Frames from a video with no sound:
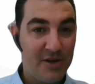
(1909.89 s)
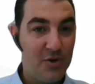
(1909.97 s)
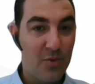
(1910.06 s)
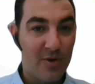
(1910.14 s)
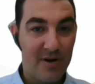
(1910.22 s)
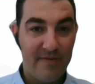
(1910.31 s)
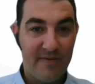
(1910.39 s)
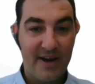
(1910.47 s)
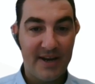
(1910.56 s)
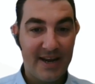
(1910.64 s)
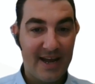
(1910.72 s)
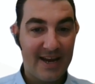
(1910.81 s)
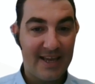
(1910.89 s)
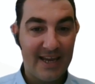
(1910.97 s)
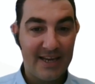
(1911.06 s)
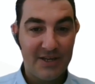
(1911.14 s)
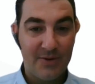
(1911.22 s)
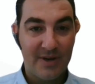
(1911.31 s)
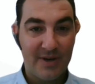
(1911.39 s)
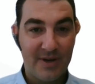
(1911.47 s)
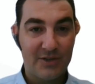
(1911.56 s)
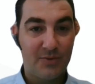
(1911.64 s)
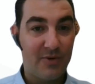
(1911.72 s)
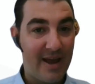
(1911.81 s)
Everybody knew where to find it, how to get
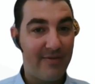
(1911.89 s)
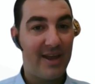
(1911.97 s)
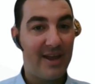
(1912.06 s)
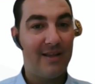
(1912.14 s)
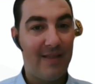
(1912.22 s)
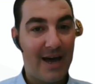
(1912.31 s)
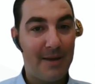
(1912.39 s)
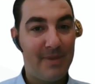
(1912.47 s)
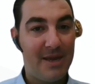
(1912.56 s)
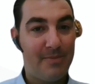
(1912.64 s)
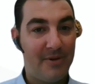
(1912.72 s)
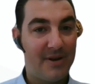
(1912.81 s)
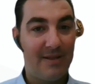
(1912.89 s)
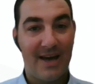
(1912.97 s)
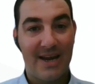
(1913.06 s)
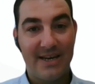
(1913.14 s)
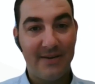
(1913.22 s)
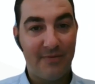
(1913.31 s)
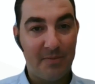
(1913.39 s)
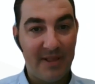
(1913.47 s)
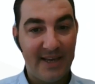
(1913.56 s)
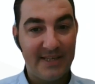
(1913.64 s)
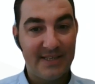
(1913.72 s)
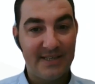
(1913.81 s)
to it, because we were navigating a lot of people in a lot of
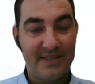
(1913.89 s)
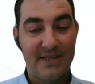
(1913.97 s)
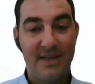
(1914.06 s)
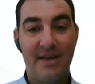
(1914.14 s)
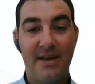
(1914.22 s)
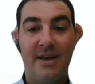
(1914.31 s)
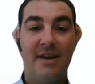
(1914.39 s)
different places.